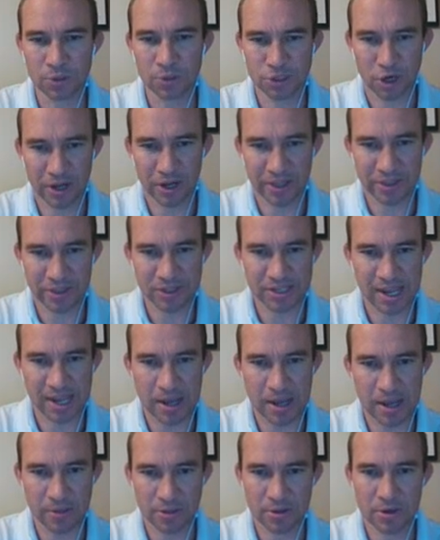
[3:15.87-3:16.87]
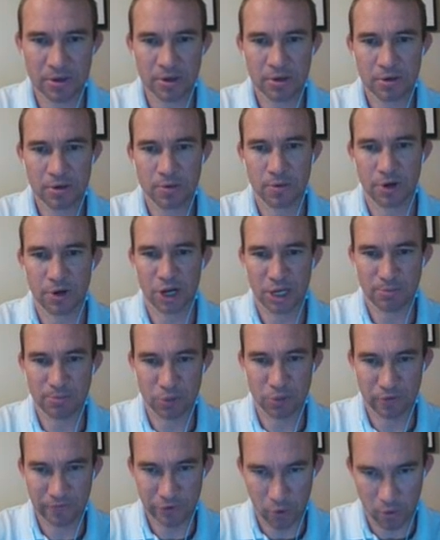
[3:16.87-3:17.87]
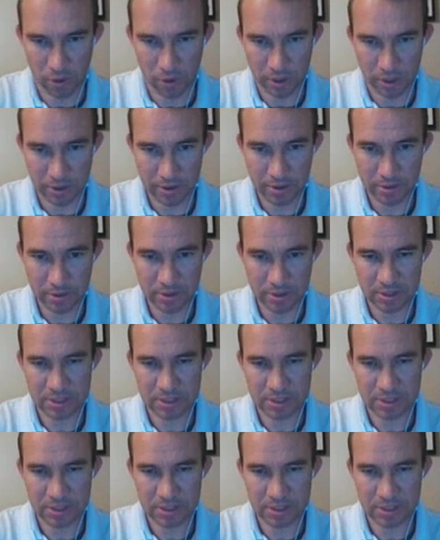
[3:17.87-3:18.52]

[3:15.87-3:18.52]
Starting in the south, we're going to move north,